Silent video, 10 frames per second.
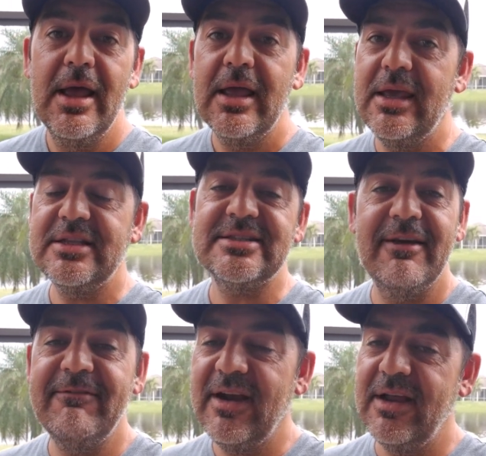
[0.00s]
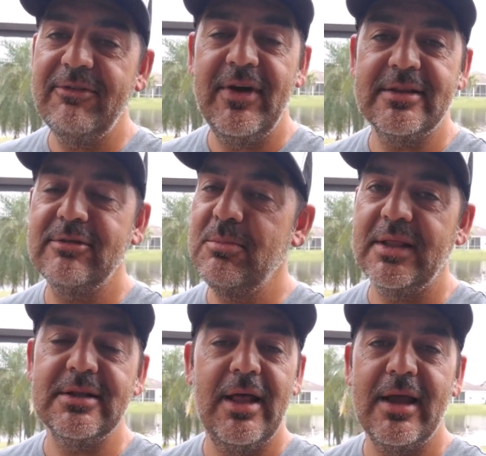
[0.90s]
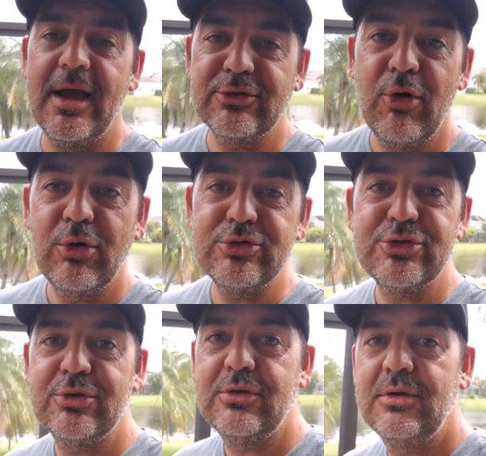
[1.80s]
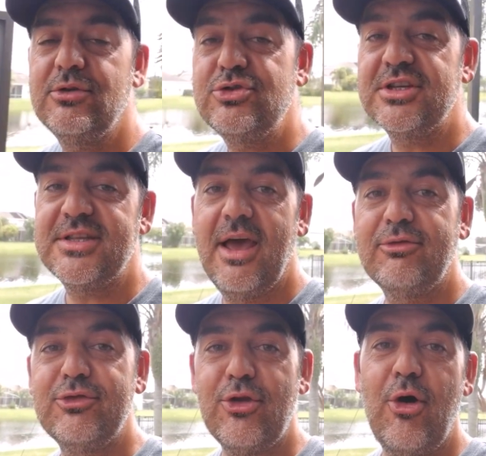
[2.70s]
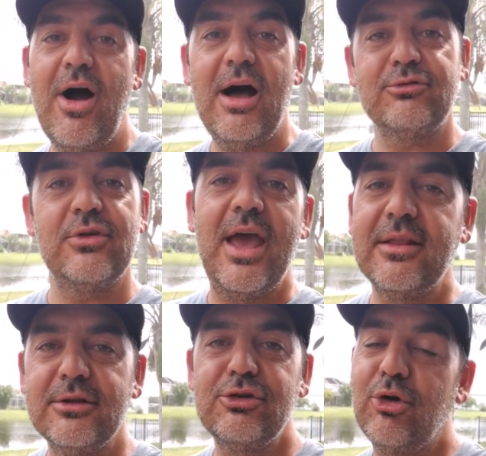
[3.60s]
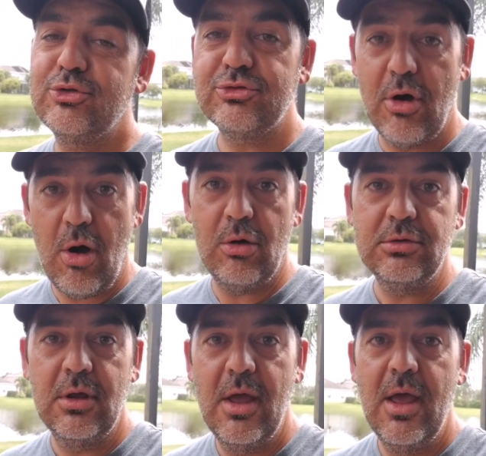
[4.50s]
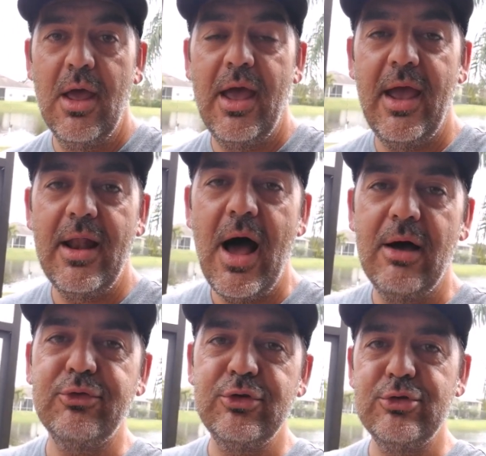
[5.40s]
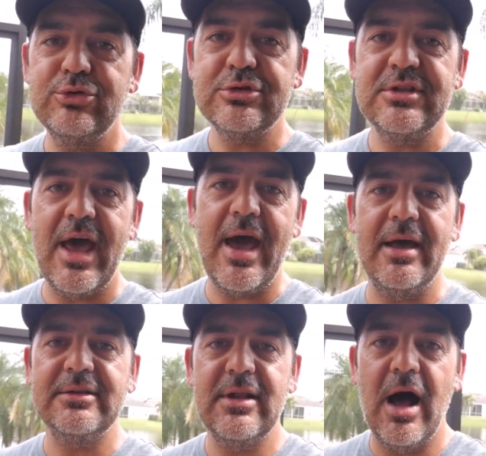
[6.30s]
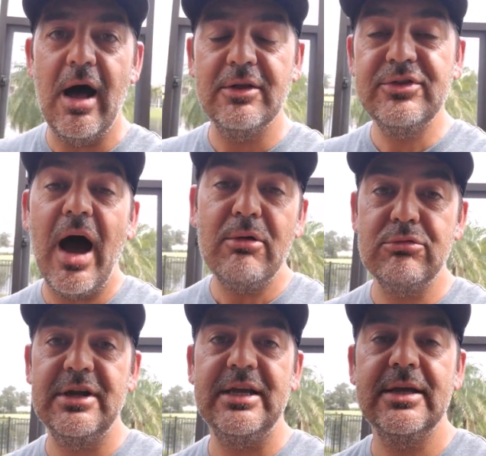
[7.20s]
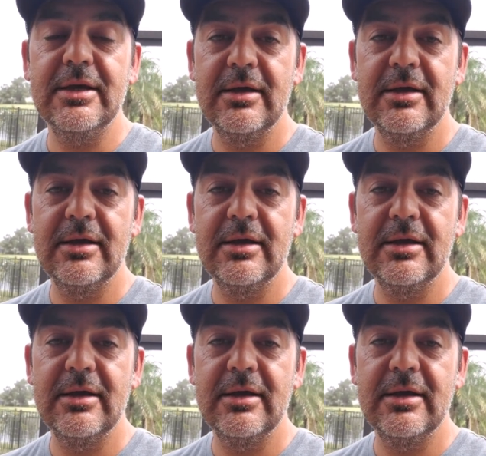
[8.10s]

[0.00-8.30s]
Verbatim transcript: It's a very effective method like I told you. You just have to know how to handle your drone and how to use that down rig.